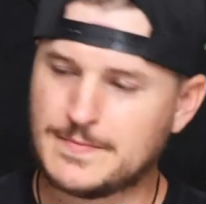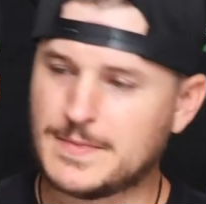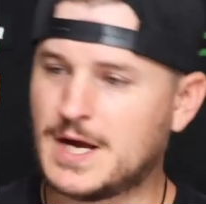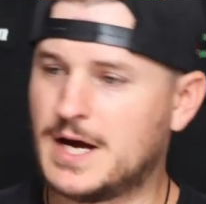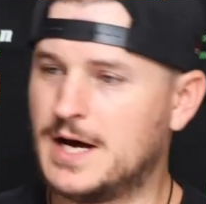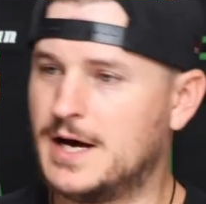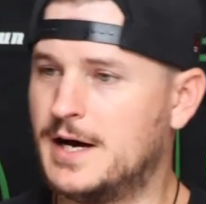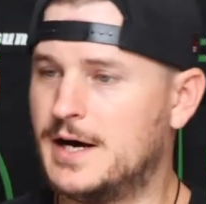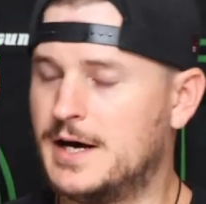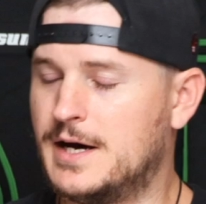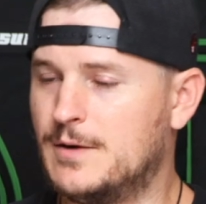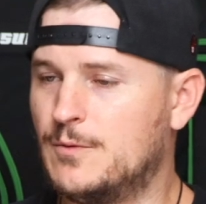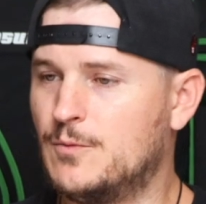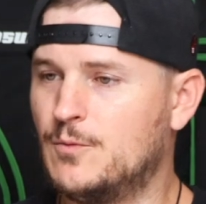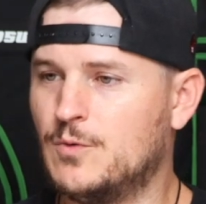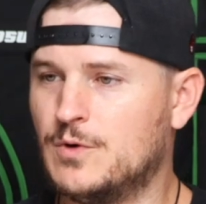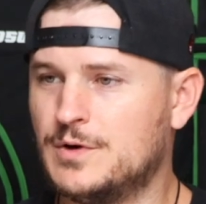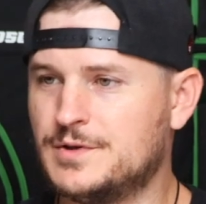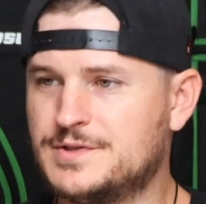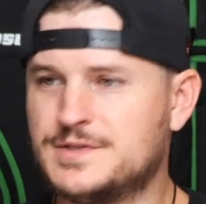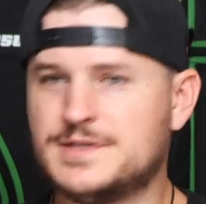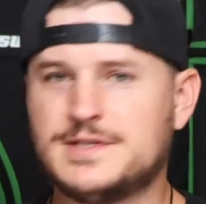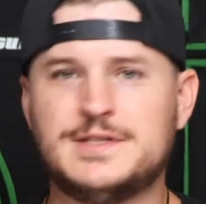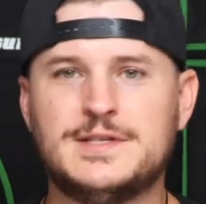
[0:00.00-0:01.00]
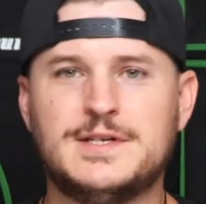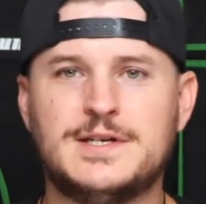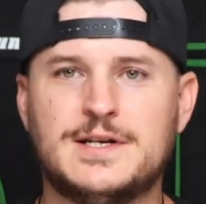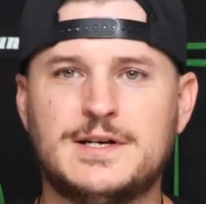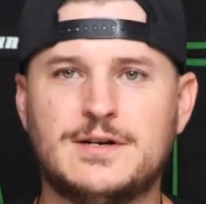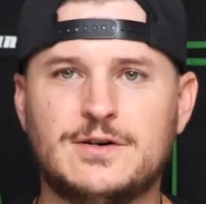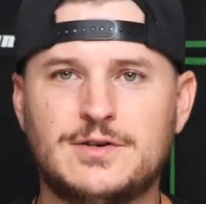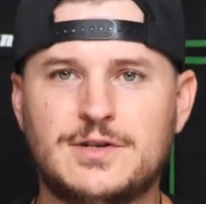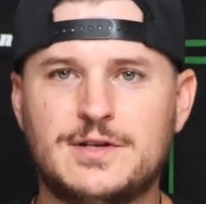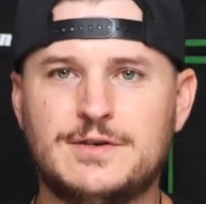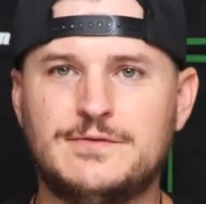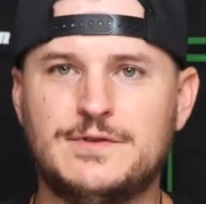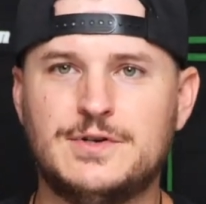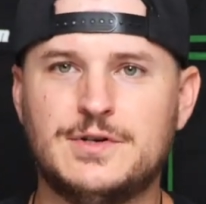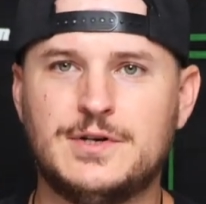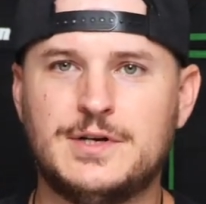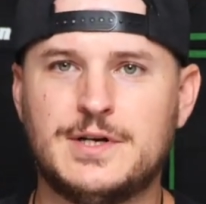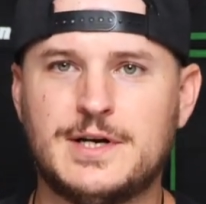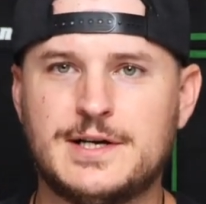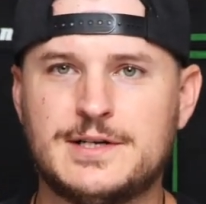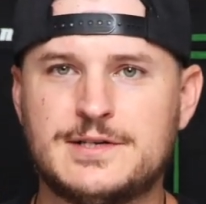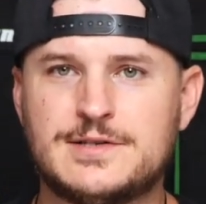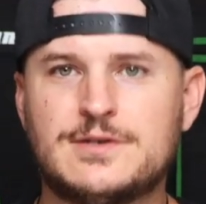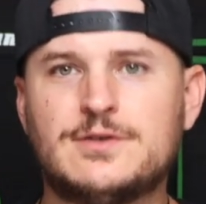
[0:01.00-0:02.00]
once again, I'll give you a
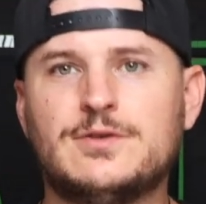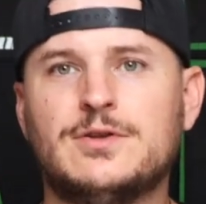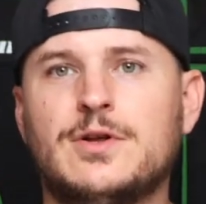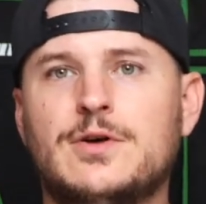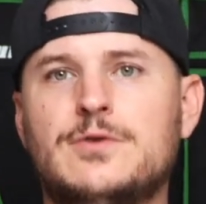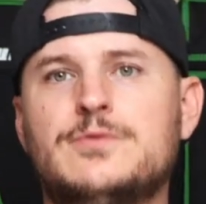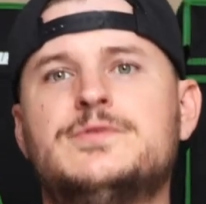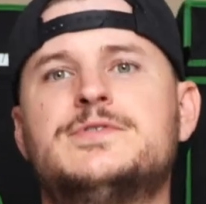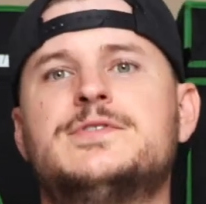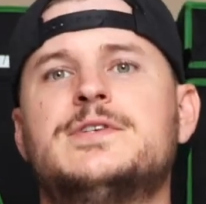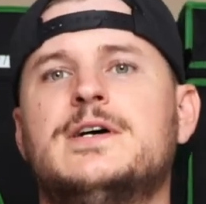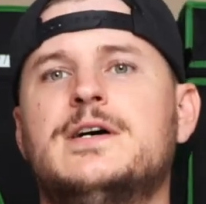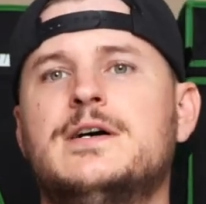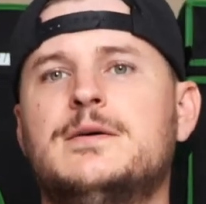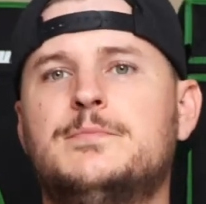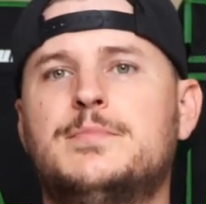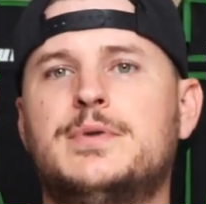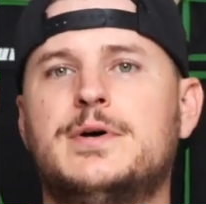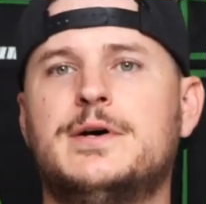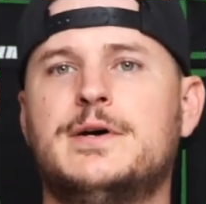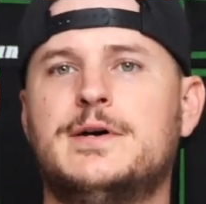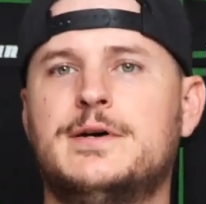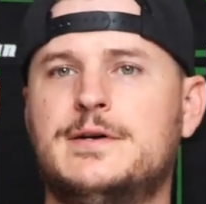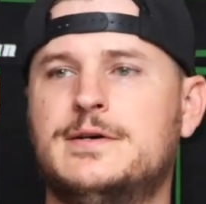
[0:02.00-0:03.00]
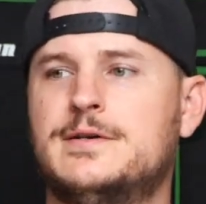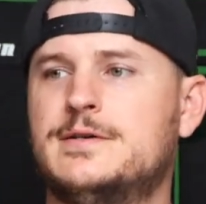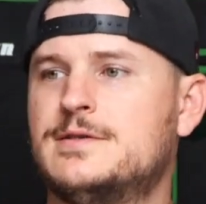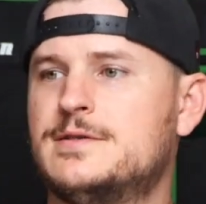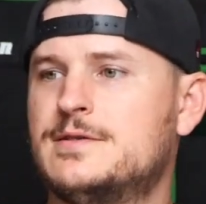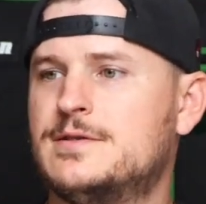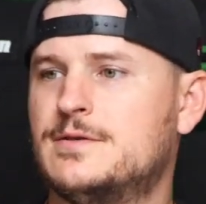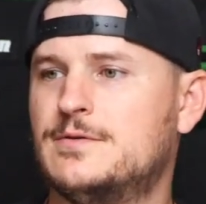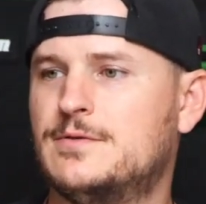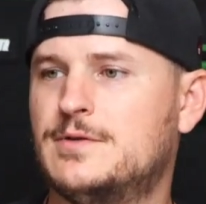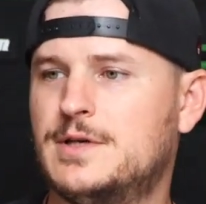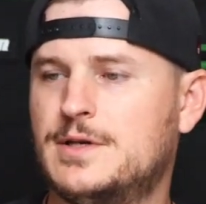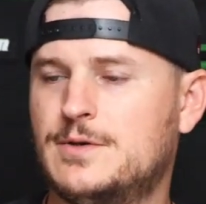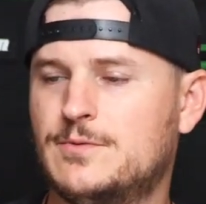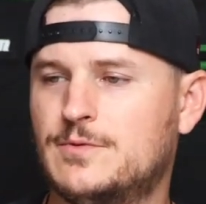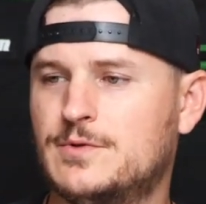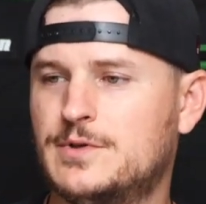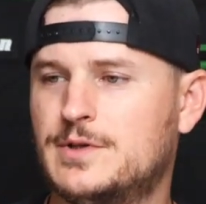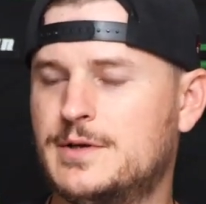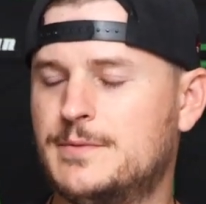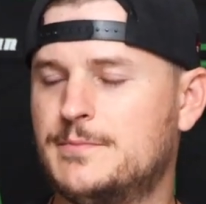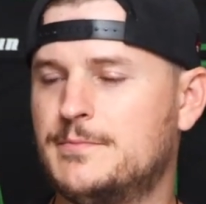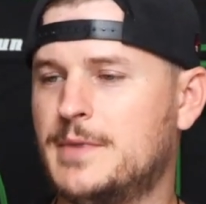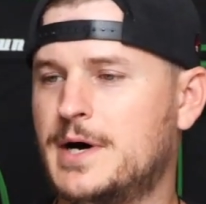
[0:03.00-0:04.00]
nice close-up so
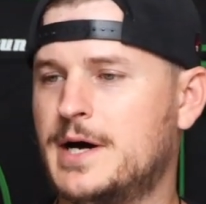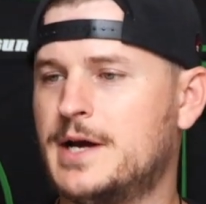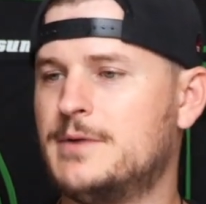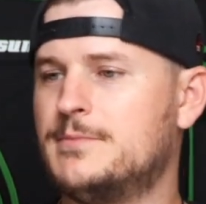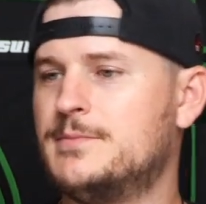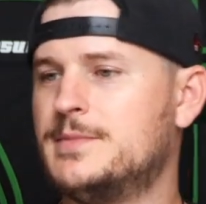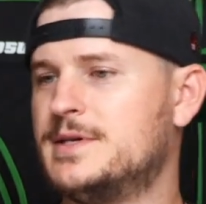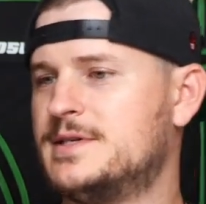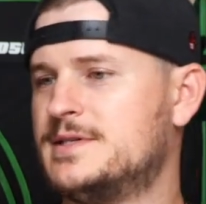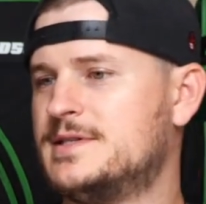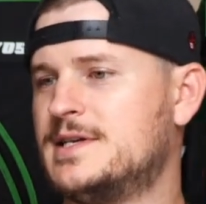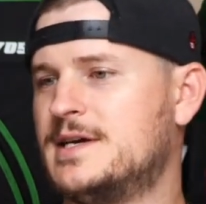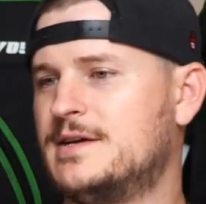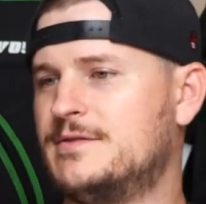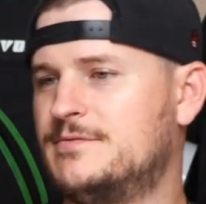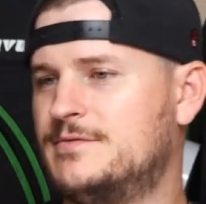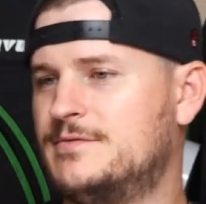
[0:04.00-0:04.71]
anyone that might have missed that